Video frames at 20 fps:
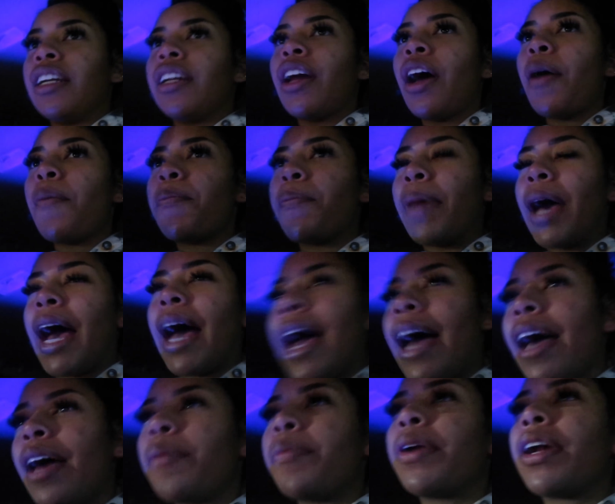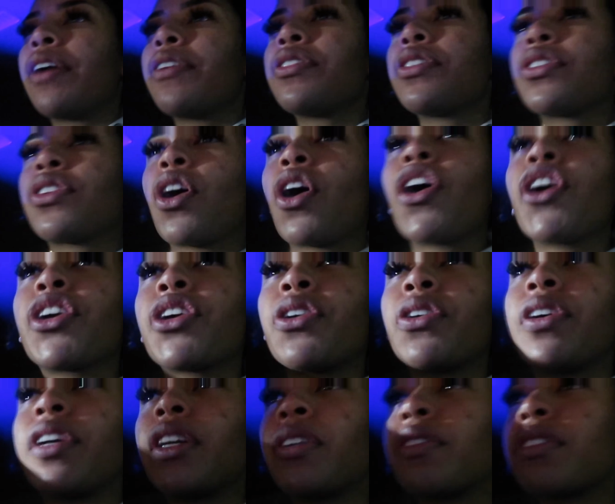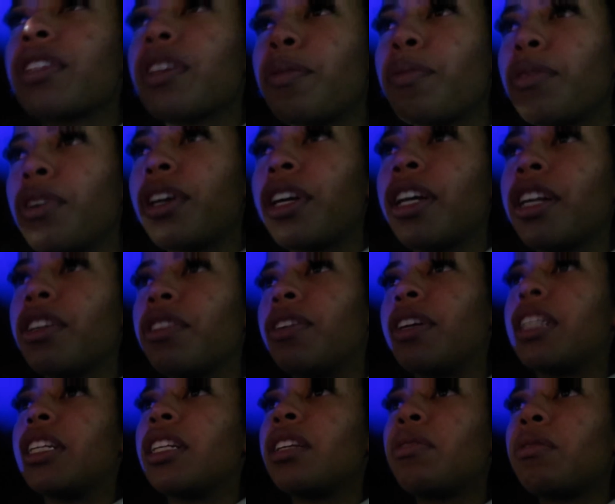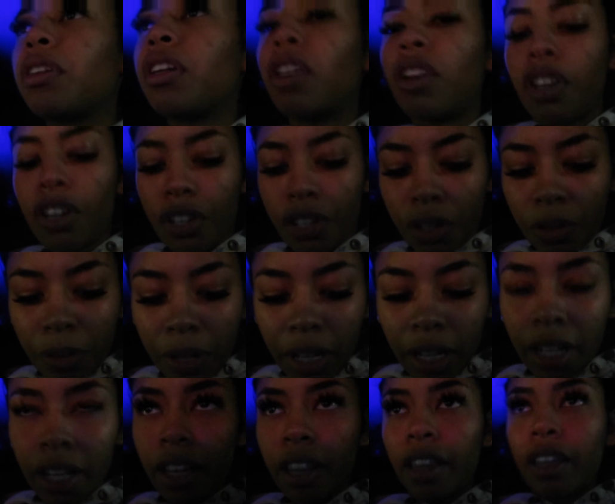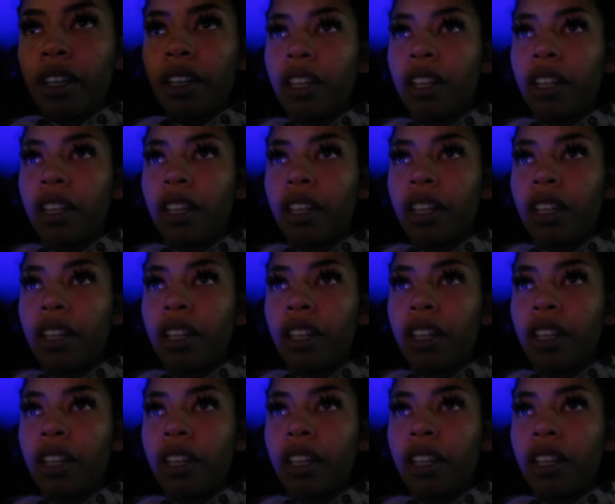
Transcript: Not bad, but I was just arguing with someone who I didn't want to argue with.